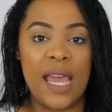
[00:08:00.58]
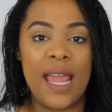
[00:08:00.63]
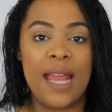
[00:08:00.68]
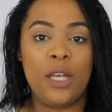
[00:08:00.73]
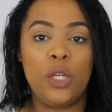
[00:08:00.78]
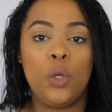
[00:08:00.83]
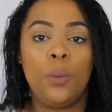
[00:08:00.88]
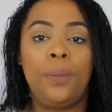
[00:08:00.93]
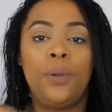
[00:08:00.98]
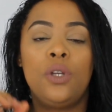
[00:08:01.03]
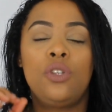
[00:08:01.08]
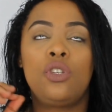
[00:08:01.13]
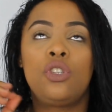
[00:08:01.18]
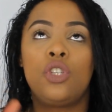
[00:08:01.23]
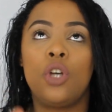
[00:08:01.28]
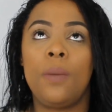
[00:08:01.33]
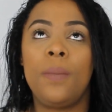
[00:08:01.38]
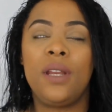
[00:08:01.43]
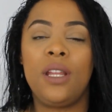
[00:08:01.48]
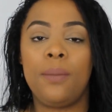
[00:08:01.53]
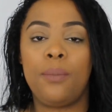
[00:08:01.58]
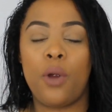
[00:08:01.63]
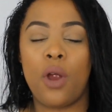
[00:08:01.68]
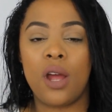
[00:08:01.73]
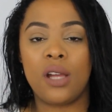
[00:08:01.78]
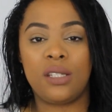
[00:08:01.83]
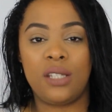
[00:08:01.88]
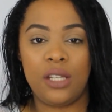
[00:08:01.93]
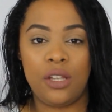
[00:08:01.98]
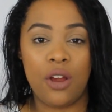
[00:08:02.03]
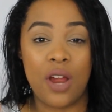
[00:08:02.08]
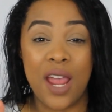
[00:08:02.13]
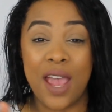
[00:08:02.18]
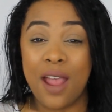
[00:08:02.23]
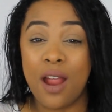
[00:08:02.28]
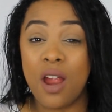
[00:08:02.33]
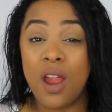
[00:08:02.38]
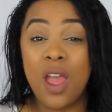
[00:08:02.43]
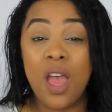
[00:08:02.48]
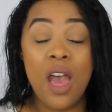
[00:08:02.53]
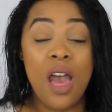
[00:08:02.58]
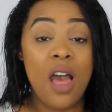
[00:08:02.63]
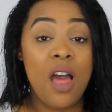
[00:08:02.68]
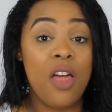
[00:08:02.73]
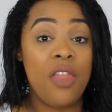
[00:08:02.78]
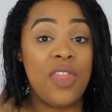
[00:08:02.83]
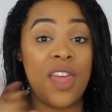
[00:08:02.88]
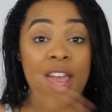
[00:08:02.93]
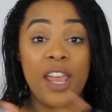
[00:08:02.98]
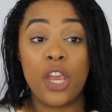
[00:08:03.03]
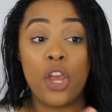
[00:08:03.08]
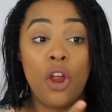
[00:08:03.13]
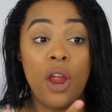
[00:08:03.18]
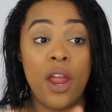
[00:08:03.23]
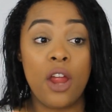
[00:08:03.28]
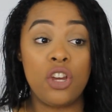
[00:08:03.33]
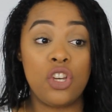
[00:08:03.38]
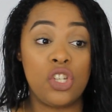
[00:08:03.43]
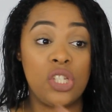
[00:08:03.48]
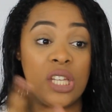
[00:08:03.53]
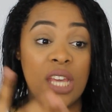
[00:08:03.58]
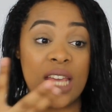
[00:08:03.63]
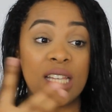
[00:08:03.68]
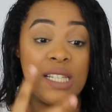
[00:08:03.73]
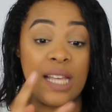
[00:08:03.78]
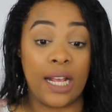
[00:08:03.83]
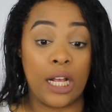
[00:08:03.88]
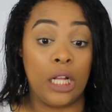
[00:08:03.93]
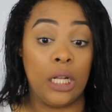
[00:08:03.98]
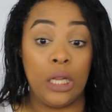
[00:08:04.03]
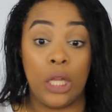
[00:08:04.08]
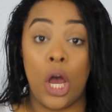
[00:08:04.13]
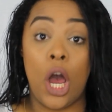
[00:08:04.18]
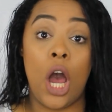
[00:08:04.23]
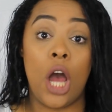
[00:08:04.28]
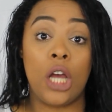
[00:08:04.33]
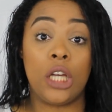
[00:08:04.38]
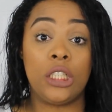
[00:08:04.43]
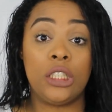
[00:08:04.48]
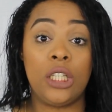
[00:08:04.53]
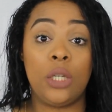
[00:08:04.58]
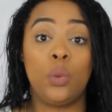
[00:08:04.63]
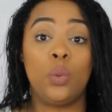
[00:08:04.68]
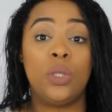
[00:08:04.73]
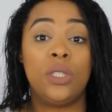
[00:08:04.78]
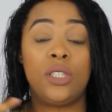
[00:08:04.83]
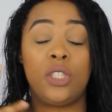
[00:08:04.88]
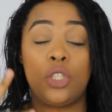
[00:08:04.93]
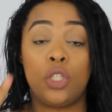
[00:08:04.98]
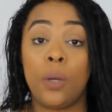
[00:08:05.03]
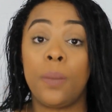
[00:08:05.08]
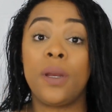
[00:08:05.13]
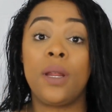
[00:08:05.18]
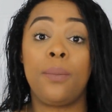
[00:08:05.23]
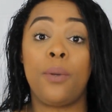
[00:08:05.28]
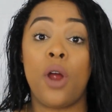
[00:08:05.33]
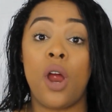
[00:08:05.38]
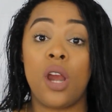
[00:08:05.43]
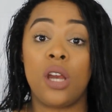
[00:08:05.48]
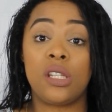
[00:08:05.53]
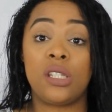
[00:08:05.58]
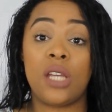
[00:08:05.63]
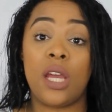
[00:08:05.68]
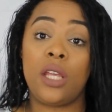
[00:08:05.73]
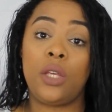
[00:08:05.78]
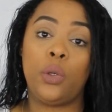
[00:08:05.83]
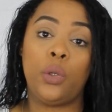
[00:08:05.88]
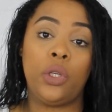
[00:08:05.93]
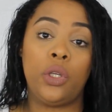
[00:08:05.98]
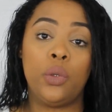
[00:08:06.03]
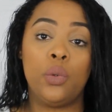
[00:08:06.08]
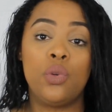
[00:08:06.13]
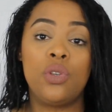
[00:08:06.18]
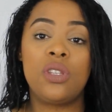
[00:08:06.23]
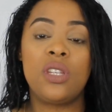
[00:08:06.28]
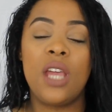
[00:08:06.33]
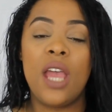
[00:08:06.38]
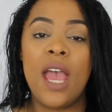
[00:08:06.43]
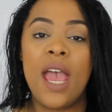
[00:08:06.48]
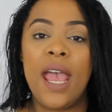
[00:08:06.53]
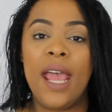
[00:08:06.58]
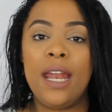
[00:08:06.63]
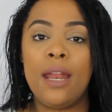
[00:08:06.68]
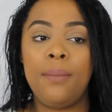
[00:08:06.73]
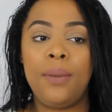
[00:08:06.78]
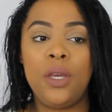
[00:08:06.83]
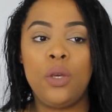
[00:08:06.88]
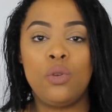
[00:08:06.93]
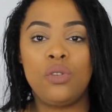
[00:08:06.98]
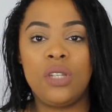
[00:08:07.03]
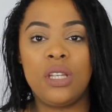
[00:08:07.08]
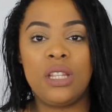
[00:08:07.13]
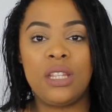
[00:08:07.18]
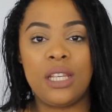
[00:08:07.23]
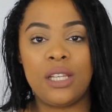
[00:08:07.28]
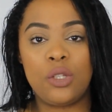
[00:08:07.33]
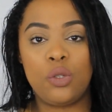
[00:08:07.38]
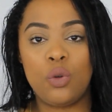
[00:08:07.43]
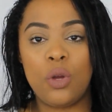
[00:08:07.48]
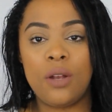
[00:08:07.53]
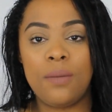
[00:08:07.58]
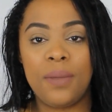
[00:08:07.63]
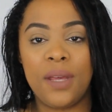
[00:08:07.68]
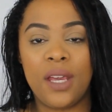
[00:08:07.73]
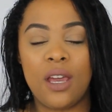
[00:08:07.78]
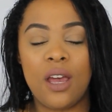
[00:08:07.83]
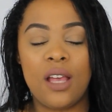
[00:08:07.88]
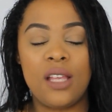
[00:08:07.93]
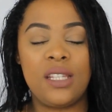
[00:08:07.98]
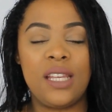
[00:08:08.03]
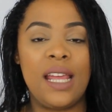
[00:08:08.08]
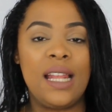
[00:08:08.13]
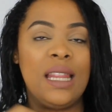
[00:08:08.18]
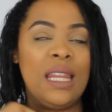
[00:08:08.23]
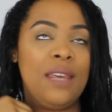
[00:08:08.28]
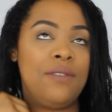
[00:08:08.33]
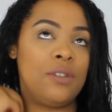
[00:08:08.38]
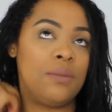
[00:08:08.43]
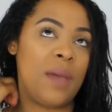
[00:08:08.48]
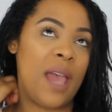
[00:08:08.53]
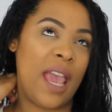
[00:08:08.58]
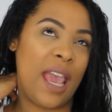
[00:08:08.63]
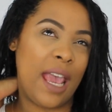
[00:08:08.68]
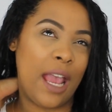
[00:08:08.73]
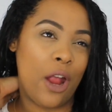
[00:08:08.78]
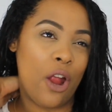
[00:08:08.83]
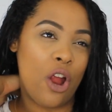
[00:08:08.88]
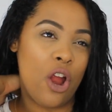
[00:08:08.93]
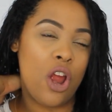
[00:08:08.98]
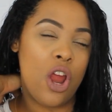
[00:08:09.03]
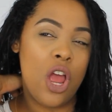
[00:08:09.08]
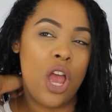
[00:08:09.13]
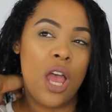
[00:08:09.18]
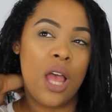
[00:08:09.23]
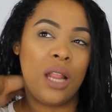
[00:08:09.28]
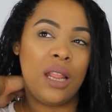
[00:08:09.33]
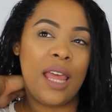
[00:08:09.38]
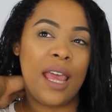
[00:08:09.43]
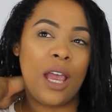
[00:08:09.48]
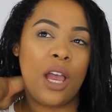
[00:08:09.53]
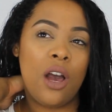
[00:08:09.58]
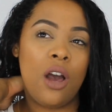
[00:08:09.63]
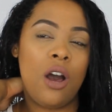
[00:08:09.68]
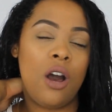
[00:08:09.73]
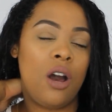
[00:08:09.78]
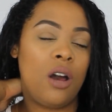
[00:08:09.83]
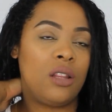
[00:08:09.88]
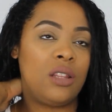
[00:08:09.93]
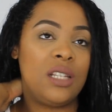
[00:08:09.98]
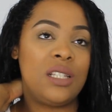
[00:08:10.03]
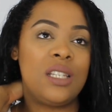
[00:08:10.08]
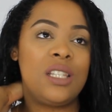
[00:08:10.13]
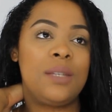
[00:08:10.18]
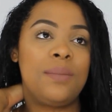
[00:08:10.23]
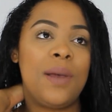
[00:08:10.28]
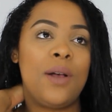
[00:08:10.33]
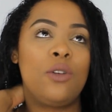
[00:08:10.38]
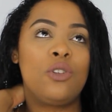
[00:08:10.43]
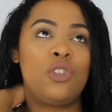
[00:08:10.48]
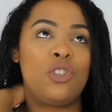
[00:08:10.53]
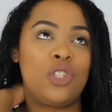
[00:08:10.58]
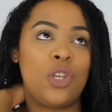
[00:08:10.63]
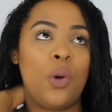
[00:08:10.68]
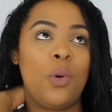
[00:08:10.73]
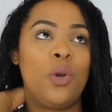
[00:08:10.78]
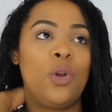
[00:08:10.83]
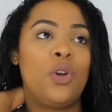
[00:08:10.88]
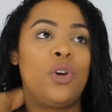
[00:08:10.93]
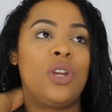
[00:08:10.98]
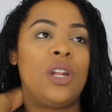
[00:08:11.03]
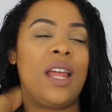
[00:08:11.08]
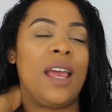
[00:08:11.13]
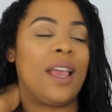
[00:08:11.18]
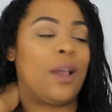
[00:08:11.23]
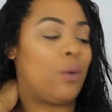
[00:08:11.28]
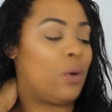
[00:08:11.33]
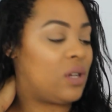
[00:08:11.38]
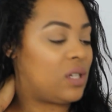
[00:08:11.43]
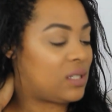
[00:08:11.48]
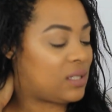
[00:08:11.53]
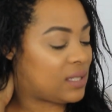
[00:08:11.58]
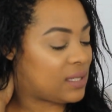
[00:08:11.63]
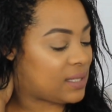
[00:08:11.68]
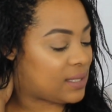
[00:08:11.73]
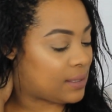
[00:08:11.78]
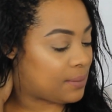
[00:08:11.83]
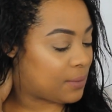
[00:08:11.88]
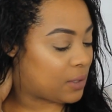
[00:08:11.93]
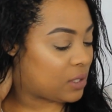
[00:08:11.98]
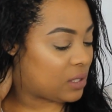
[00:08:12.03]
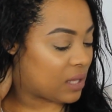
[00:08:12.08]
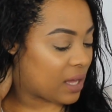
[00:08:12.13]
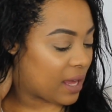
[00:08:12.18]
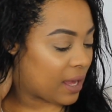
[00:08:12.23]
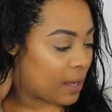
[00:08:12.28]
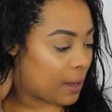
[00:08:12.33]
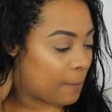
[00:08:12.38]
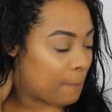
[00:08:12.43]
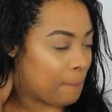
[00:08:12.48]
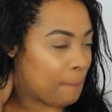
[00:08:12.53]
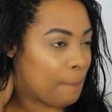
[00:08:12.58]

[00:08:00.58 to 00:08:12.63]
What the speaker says: and you put so many products in your hair that your hair just gets like clogged with so many products that you use. And I've been using this one because it leaves my hair like, oh, this smells so good. Like, what does this smell like?